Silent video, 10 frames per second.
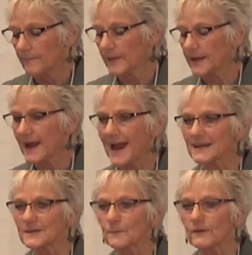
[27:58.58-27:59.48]
The
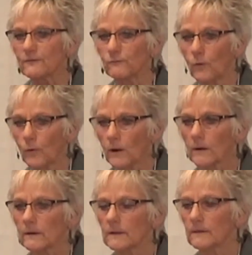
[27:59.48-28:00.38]
night
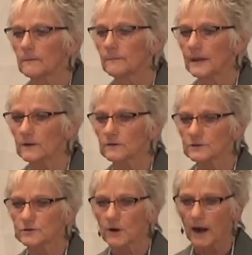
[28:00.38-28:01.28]
before
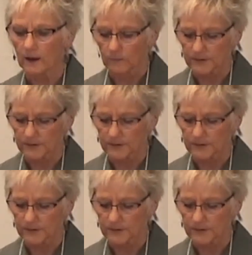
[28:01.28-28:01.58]
Peter's trial